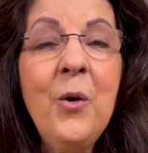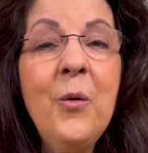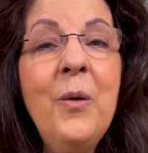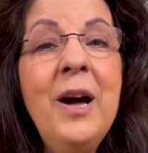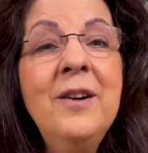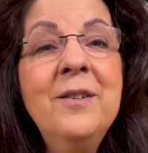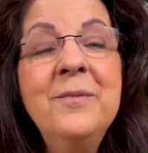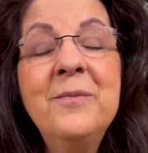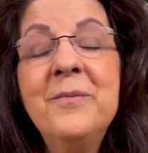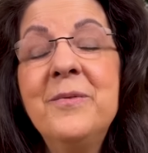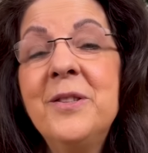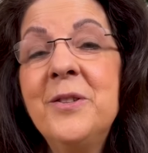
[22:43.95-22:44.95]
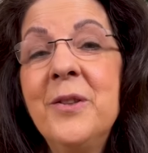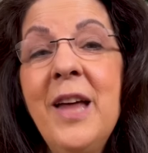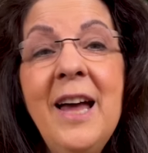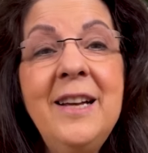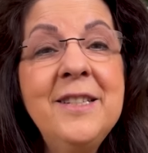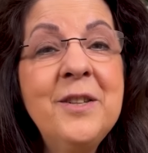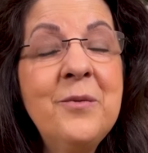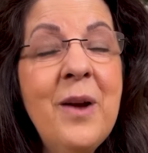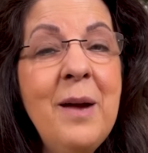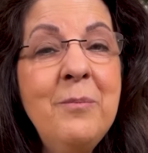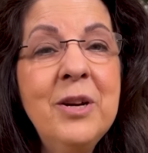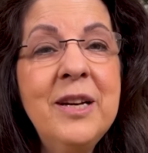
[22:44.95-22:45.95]
Well, so that is a
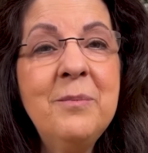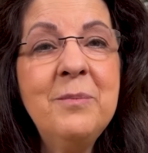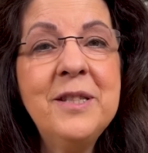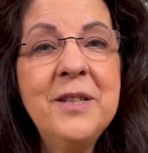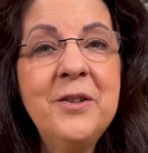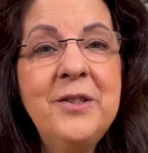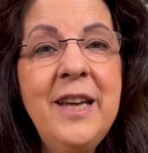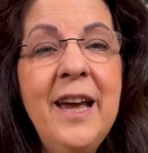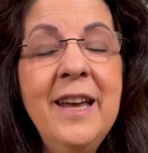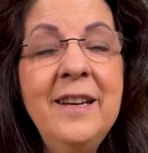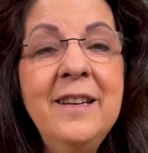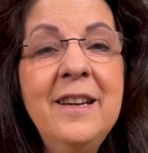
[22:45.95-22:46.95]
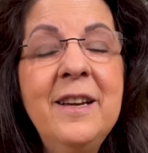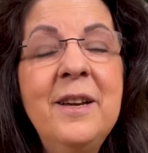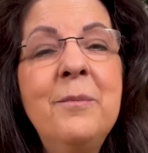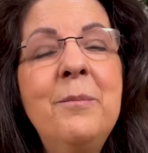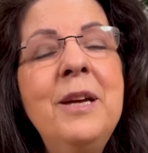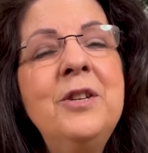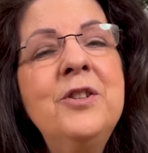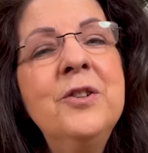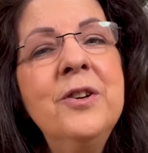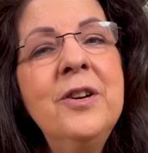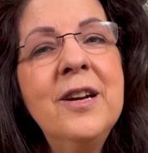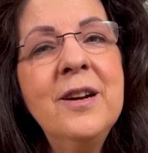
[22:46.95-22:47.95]
wrap on episode 10. Make
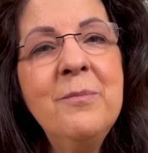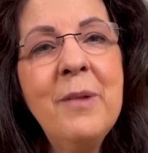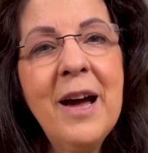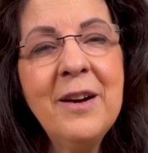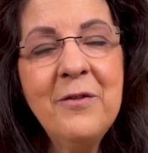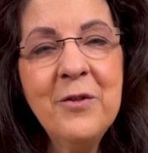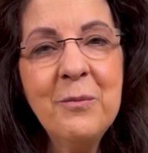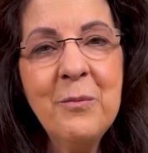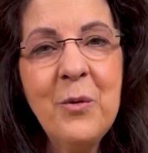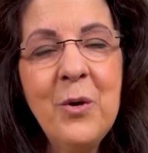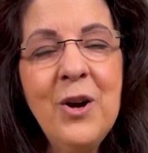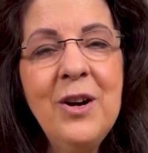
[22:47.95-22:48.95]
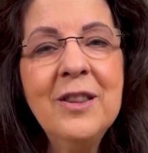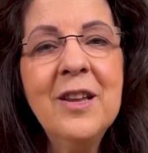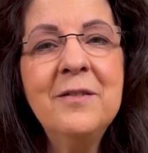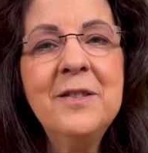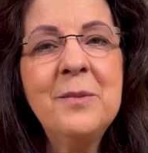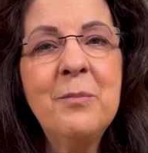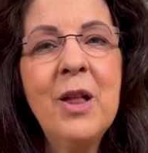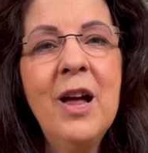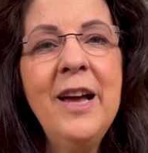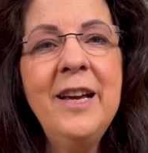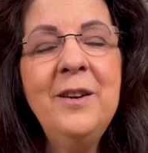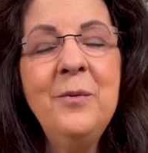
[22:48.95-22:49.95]
sure to come back for more Love is
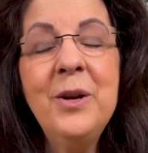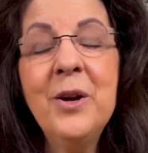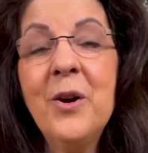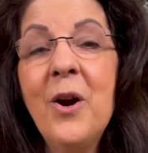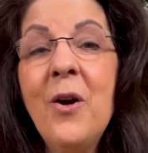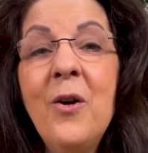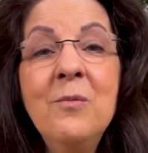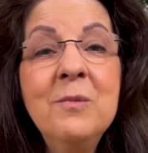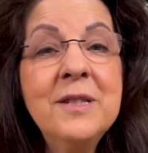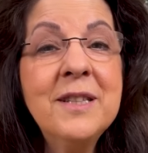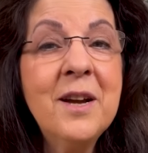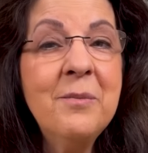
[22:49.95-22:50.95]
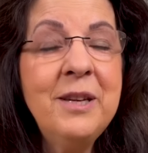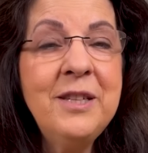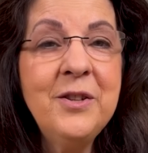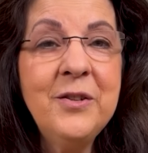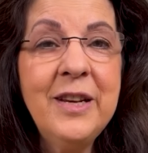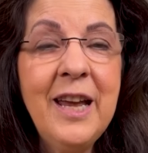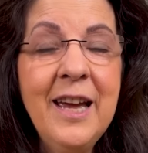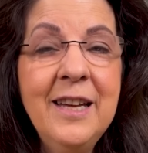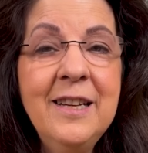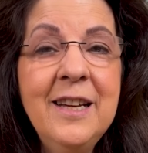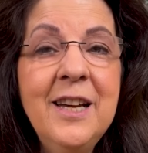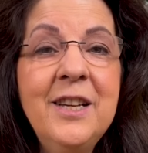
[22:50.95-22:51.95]
Blind. We are almost coming to an
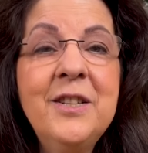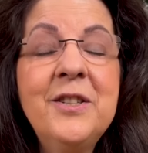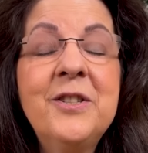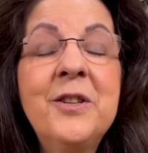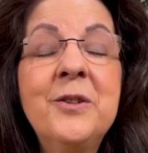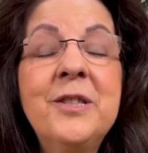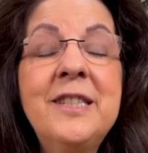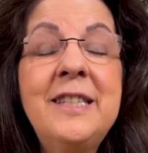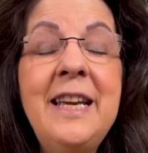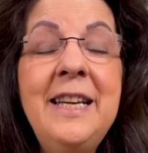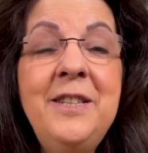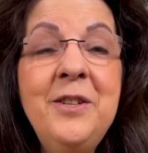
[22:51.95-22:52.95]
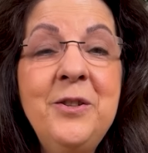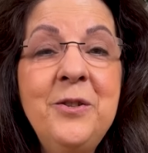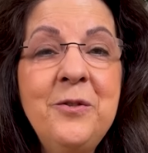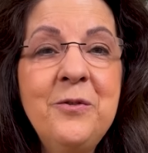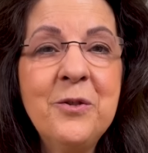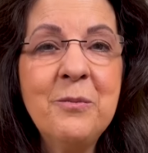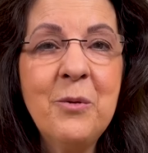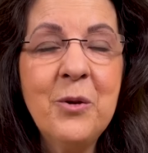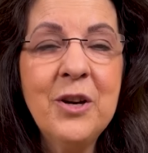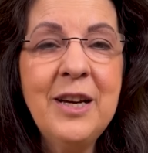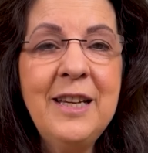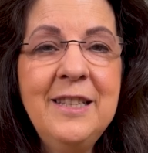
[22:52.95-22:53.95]
end, so stay tuned for
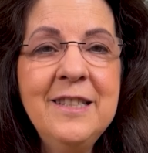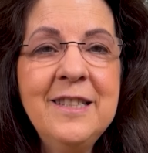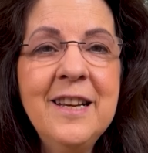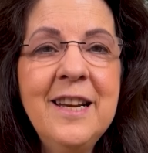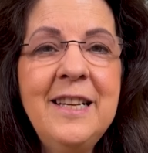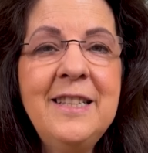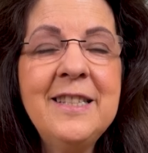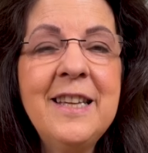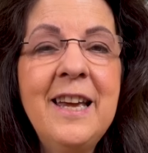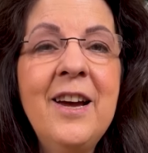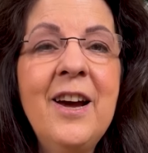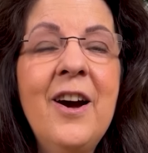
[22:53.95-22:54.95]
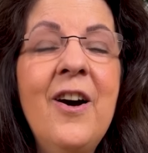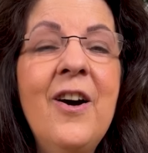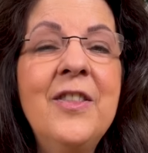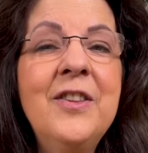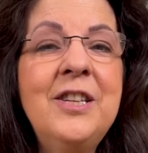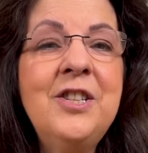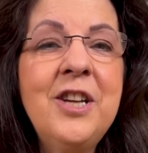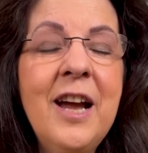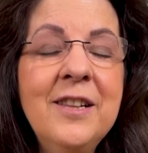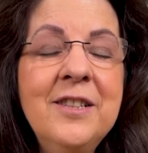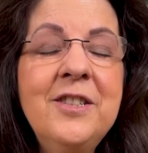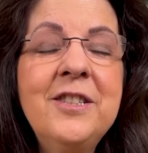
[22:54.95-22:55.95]
more insights on the
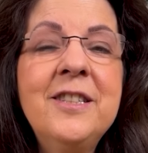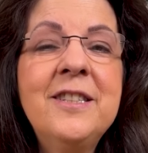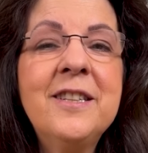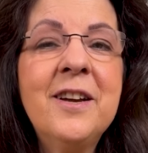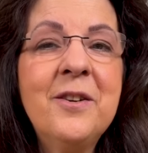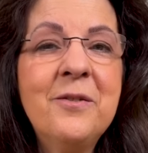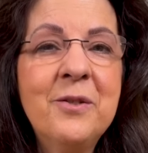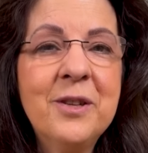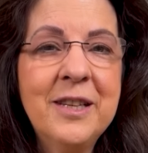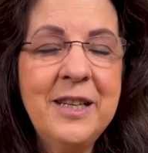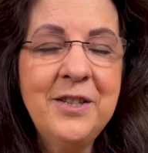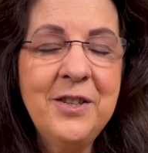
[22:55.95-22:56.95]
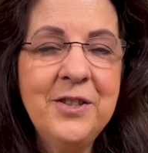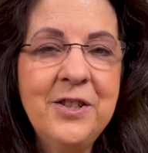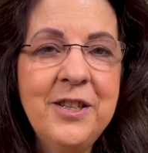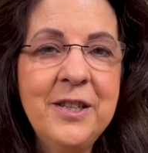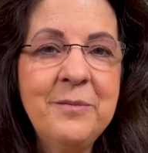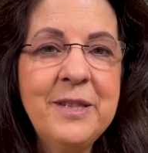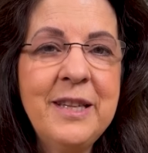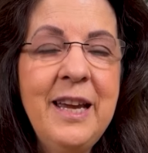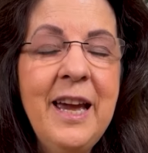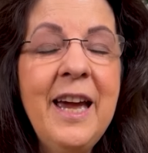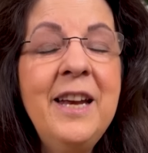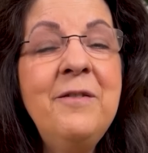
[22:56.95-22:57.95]
challenges of relationships.
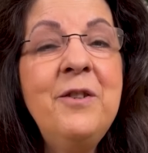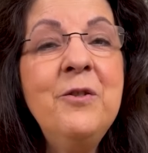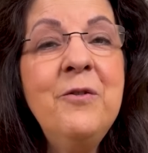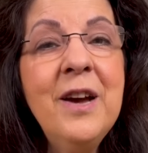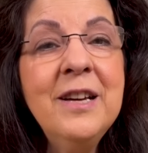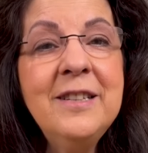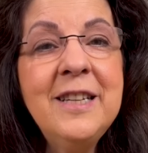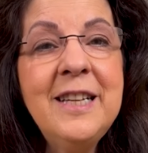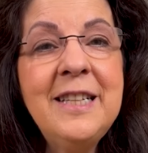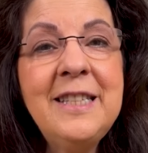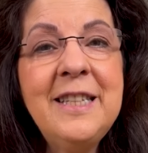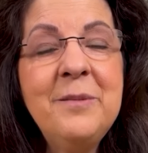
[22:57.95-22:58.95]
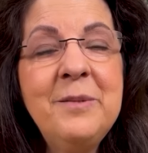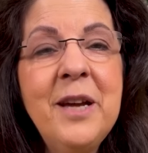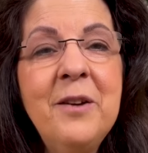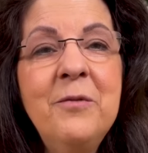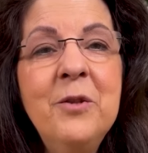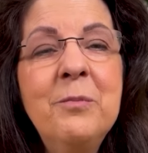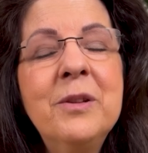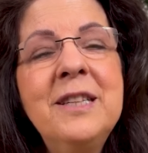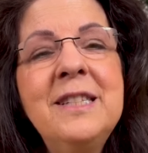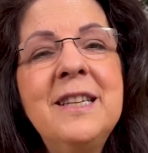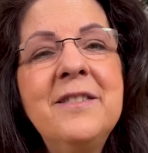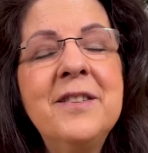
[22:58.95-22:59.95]
And if you found today's tips helpful,
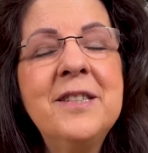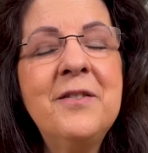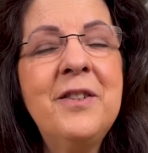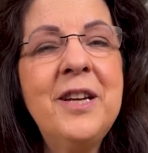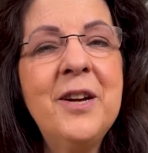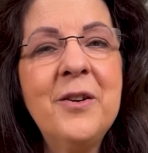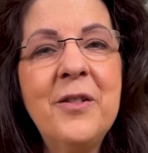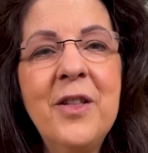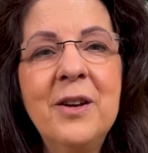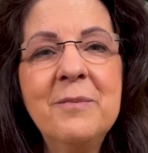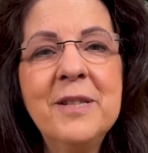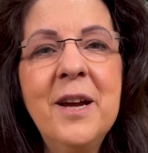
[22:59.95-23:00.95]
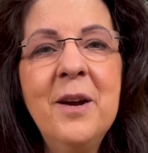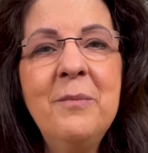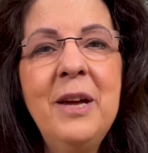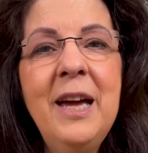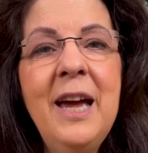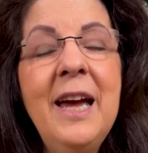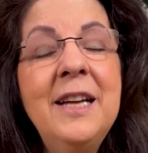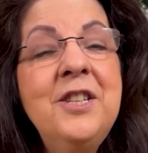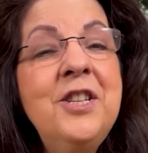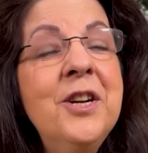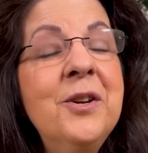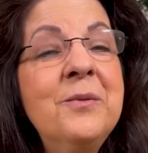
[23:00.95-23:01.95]
please give this video a thumbs up and
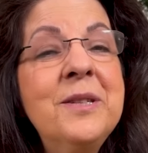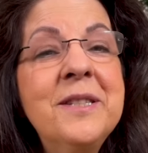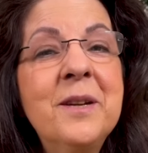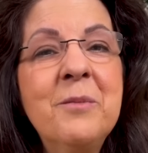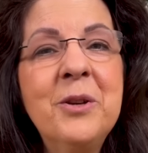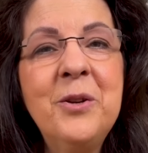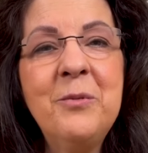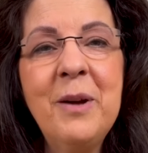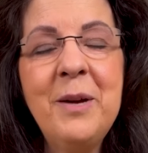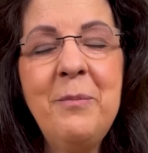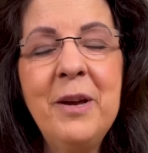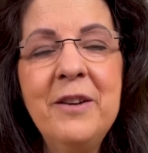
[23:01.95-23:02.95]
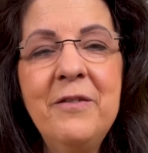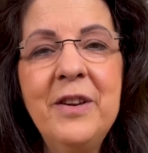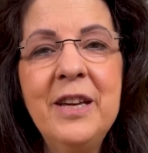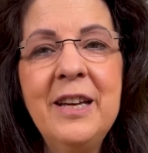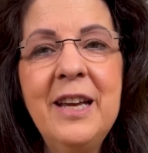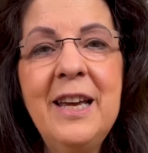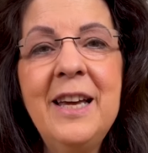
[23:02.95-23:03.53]
share it with someone who might benefit.